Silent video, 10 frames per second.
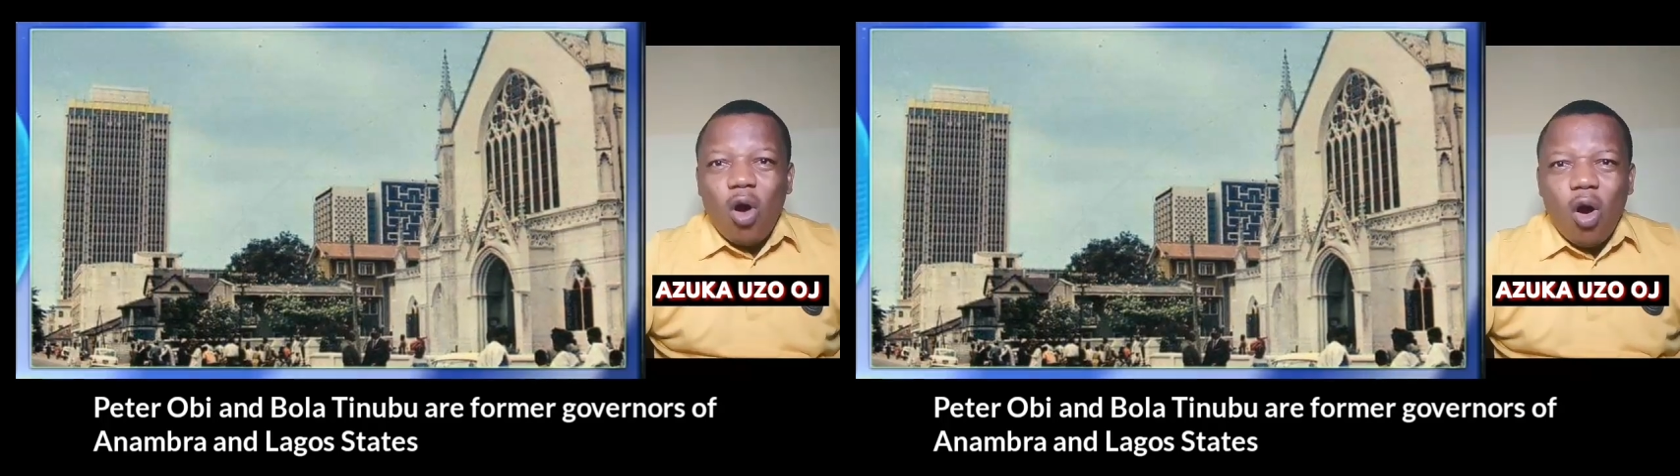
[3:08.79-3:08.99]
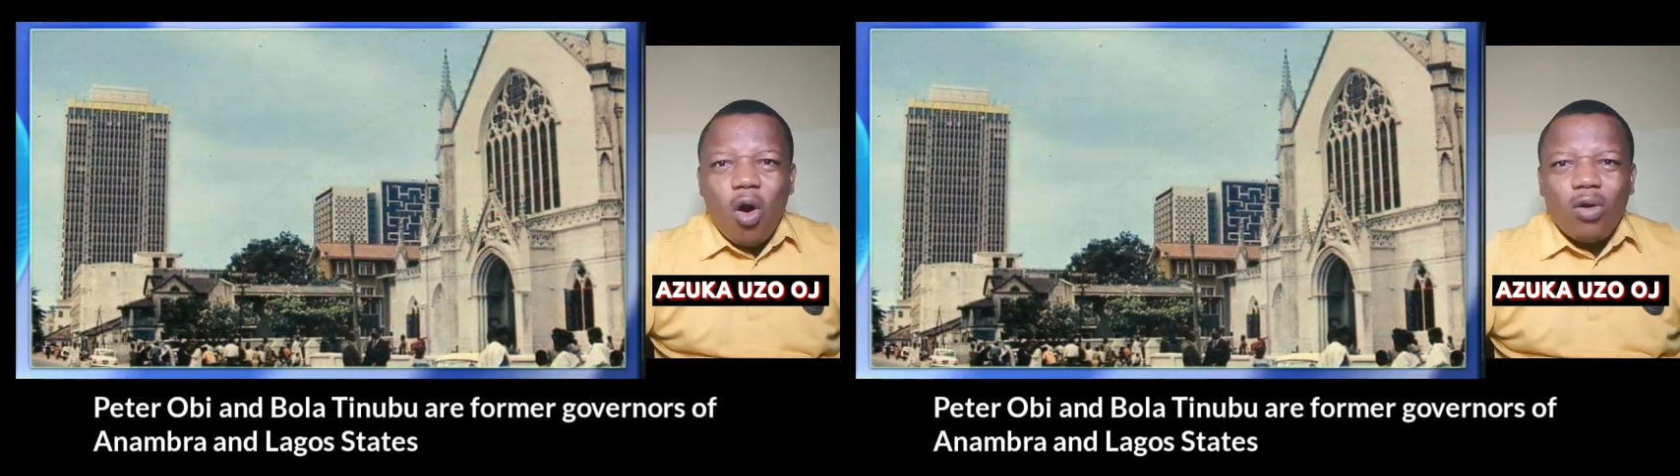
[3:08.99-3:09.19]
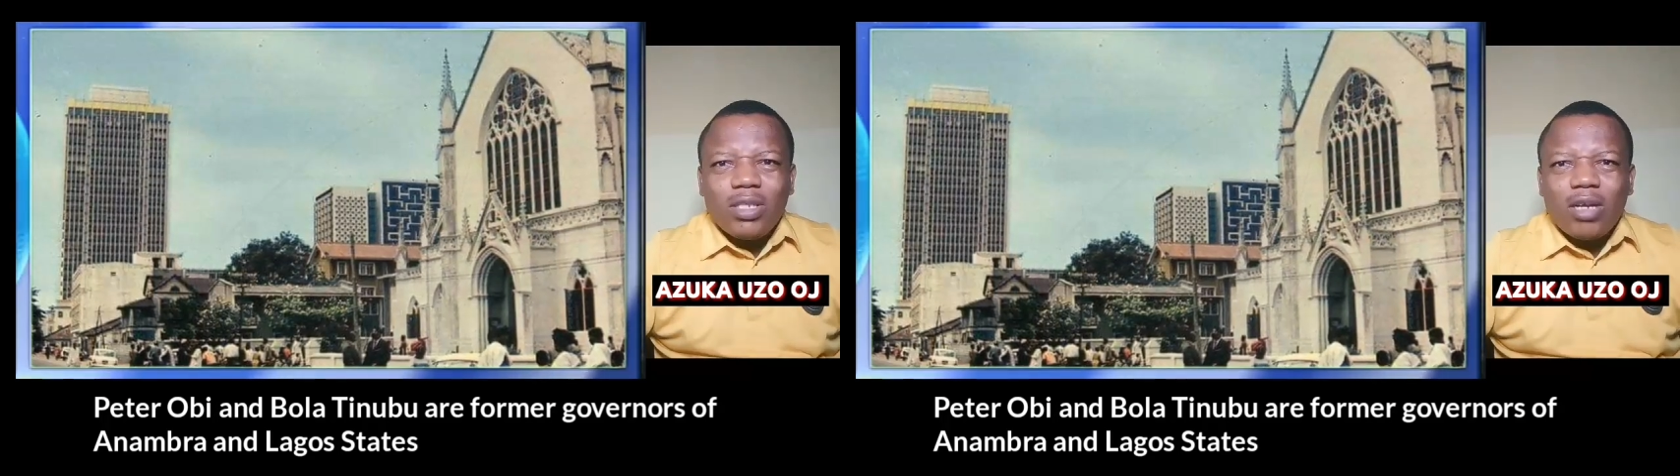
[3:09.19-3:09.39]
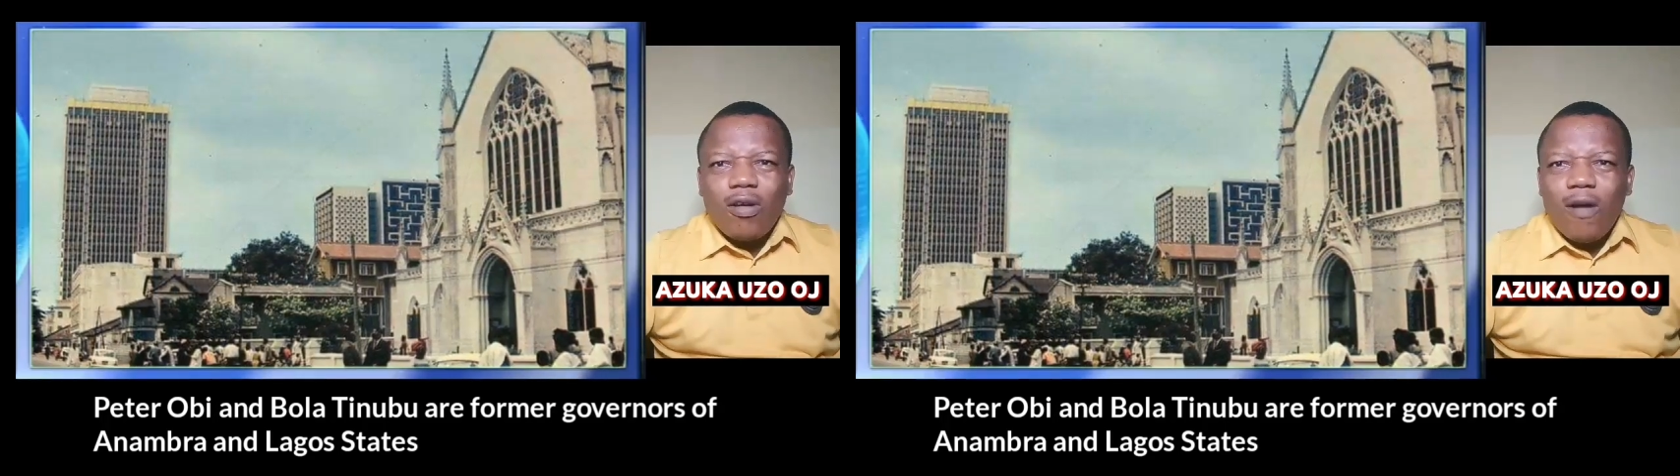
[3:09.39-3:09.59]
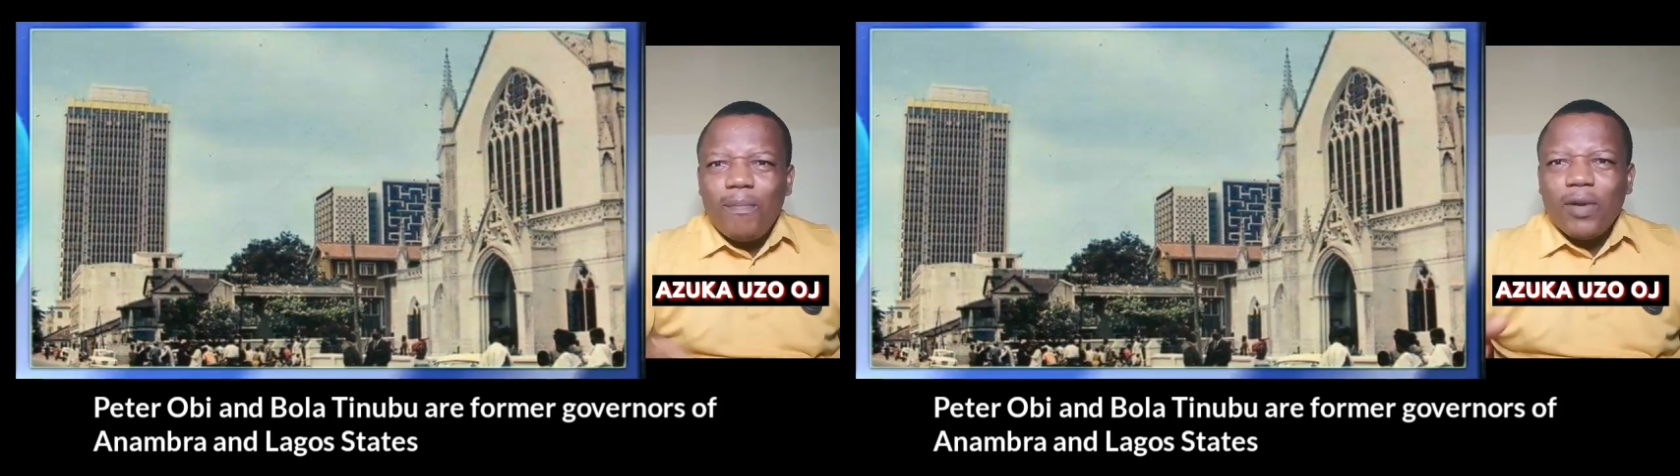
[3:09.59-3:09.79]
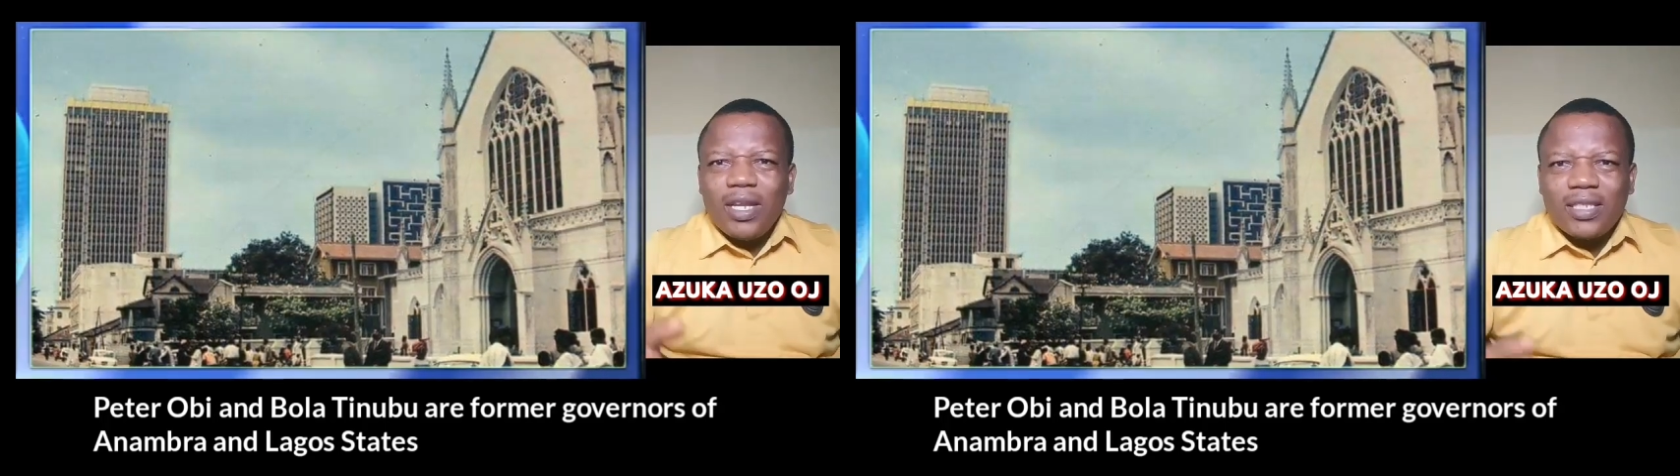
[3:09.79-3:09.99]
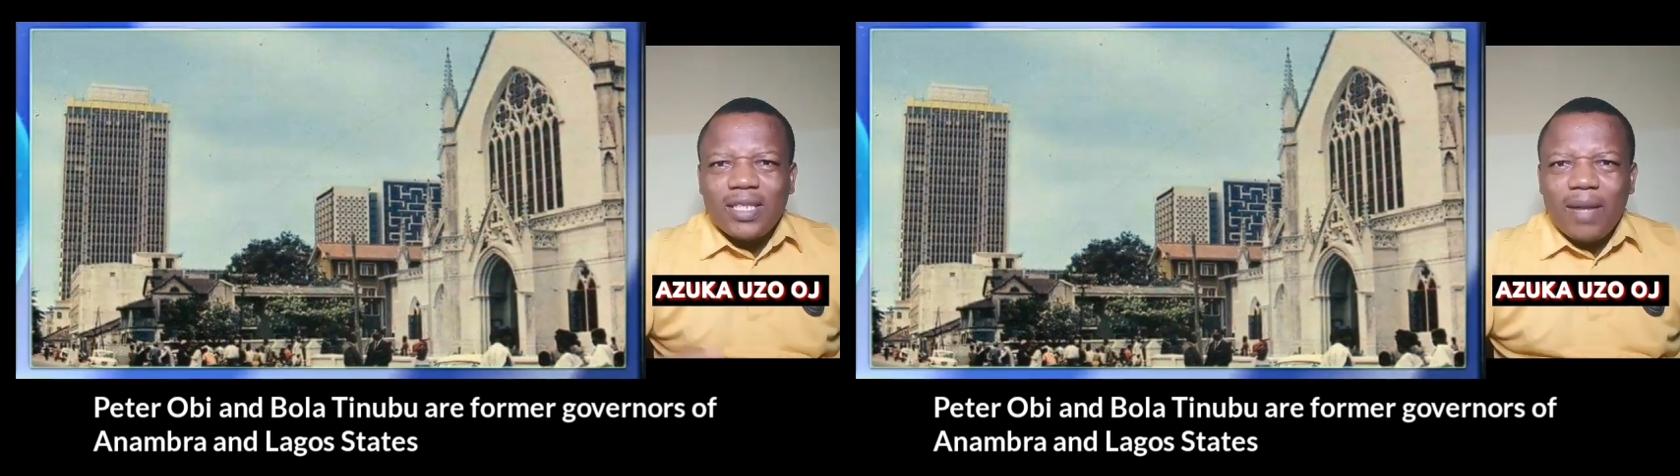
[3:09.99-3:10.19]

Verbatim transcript: all the components